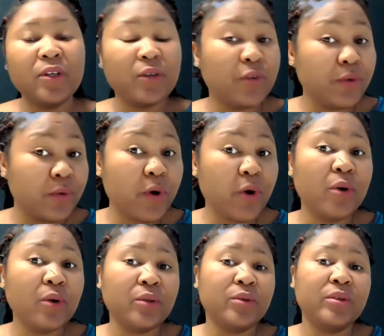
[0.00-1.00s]
you
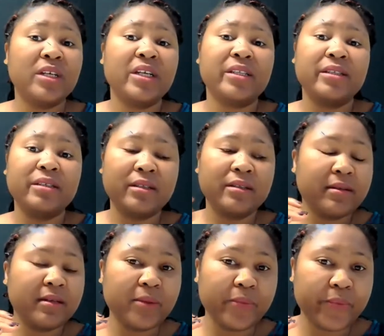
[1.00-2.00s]
all know that
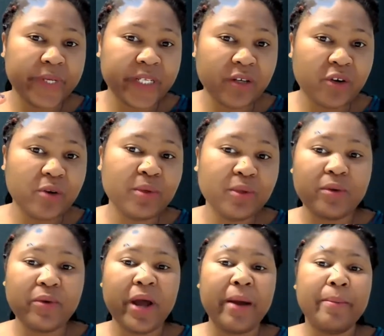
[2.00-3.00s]
when it comes
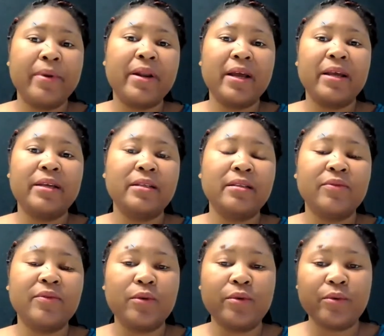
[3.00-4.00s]
to applying
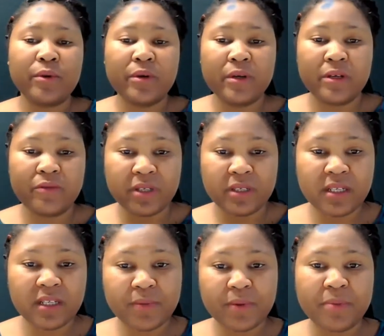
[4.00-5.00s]
for a
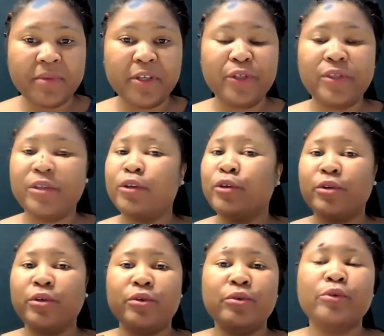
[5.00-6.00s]
residence permit,
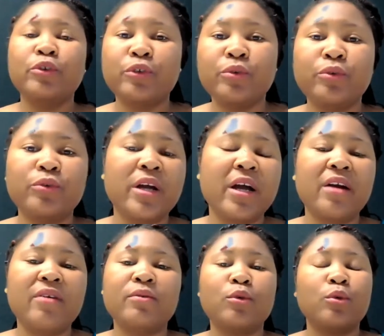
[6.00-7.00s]
you should
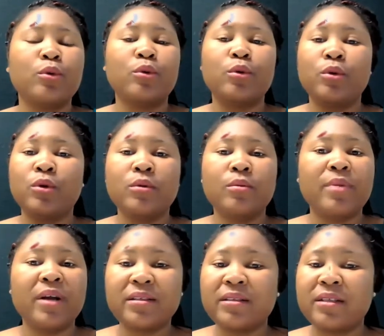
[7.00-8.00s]
have your
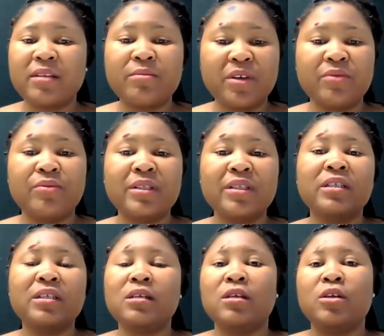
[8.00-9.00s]
bank statement
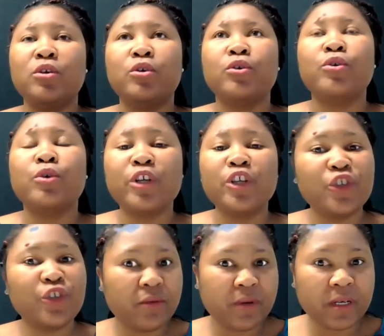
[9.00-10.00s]
ready, your
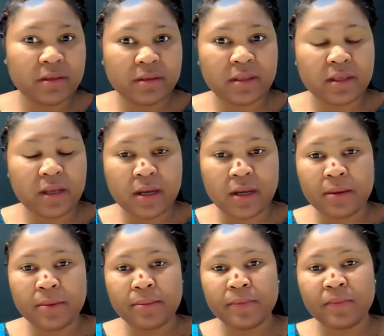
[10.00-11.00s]
insurance,
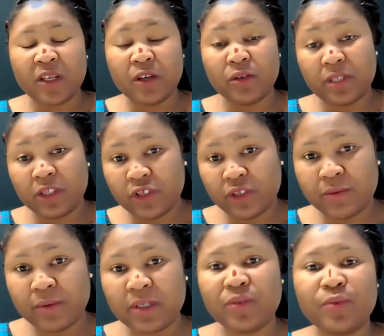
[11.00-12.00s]
health
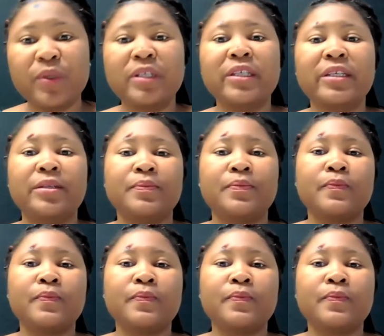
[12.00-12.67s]
insurance ready,